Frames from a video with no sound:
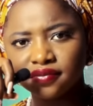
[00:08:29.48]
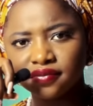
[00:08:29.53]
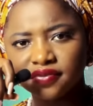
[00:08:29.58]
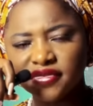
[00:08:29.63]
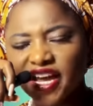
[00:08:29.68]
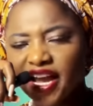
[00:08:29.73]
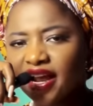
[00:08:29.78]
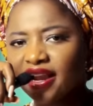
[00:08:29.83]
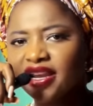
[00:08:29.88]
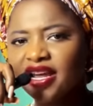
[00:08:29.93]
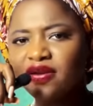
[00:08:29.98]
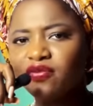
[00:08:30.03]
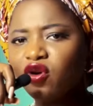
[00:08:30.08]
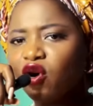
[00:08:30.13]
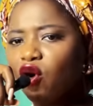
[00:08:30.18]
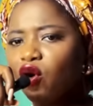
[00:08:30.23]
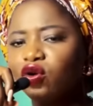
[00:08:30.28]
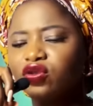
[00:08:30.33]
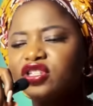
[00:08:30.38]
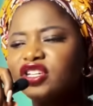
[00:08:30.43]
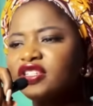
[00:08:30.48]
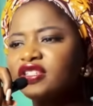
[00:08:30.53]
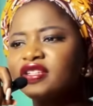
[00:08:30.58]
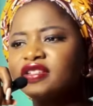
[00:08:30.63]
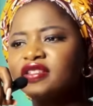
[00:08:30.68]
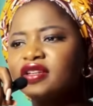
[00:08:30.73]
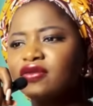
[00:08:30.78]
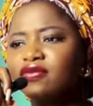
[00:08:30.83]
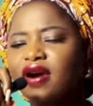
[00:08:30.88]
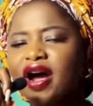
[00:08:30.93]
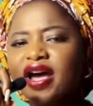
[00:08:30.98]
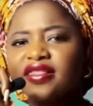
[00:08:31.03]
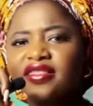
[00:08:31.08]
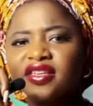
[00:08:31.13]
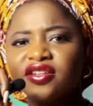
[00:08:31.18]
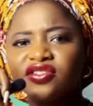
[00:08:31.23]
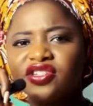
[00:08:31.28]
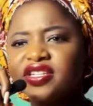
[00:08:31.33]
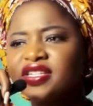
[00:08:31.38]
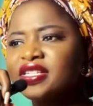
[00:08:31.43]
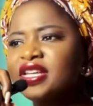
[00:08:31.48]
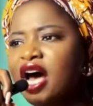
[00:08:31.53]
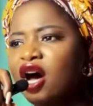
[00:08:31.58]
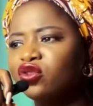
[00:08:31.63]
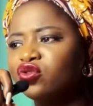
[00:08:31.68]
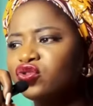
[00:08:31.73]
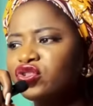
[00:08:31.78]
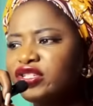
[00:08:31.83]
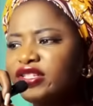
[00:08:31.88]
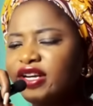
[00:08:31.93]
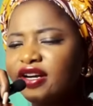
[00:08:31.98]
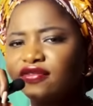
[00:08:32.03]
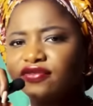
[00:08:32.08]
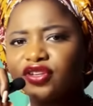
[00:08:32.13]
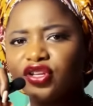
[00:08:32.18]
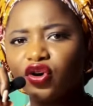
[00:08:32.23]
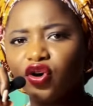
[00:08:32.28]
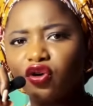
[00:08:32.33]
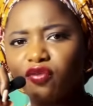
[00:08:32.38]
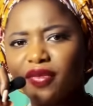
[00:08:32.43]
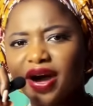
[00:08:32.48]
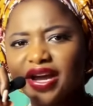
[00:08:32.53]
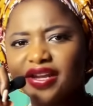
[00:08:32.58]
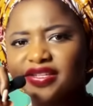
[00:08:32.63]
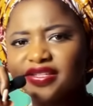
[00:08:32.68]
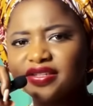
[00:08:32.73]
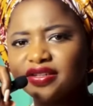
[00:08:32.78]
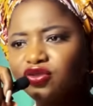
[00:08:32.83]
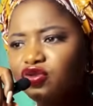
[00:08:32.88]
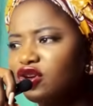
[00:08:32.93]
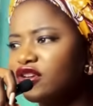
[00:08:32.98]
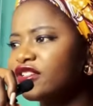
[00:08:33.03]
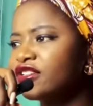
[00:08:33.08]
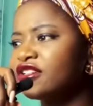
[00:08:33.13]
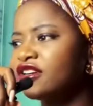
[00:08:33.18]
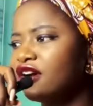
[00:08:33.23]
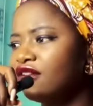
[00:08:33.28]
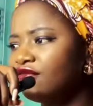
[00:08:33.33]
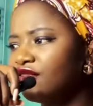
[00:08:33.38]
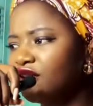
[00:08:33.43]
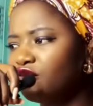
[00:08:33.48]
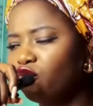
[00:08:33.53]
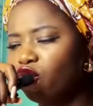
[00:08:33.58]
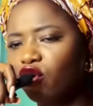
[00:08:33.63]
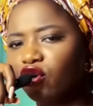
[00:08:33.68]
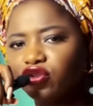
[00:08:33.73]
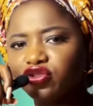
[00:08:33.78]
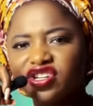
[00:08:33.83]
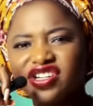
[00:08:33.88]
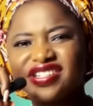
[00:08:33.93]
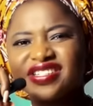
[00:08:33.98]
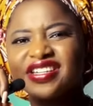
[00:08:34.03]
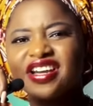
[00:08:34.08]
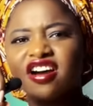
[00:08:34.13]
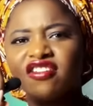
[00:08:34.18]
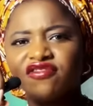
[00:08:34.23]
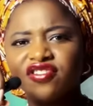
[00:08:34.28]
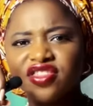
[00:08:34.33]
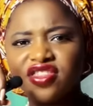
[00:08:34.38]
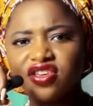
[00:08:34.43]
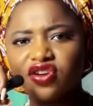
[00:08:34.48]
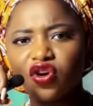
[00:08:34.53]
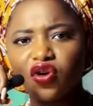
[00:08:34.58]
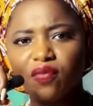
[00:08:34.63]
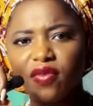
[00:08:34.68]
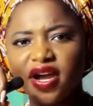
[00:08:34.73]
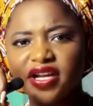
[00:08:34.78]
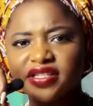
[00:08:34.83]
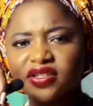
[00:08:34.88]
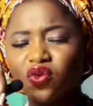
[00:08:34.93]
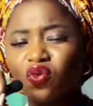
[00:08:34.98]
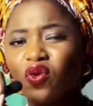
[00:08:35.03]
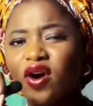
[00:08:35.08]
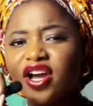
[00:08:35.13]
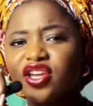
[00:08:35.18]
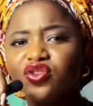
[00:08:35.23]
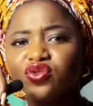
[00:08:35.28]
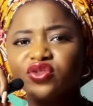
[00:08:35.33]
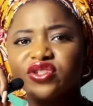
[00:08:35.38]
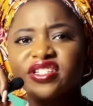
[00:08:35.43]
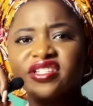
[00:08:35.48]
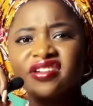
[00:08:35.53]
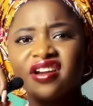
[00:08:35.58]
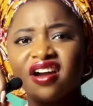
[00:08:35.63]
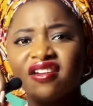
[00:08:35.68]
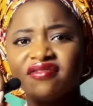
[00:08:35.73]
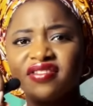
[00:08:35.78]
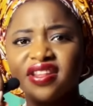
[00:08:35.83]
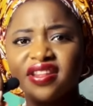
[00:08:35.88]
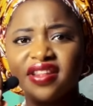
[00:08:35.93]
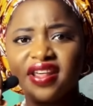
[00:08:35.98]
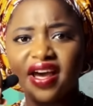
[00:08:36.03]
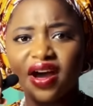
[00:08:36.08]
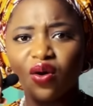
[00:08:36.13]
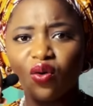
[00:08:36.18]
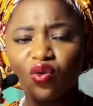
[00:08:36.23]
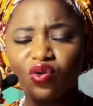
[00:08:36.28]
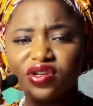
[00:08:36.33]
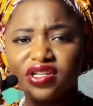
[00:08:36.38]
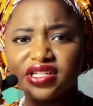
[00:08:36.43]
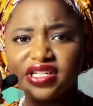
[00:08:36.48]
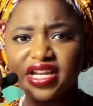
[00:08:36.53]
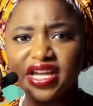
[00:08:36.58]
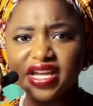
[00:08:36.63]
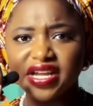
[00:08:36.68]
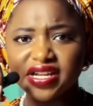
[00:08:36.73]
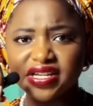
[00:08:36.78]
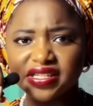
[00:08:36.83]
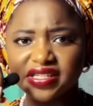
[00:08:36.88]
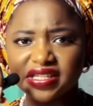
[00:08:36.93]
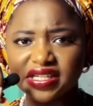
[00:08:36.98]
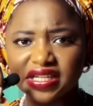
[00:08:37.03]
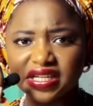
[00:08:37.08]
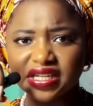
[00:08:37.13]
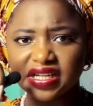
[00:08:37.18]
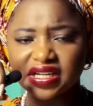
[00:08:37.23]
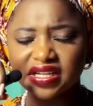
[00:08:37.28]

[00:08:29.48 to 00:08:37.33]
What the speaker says: They claim, oh, this is the right thing. This is how to serve the Almighty. You are serving what? You are serving the Almighty while you are serving their own deity.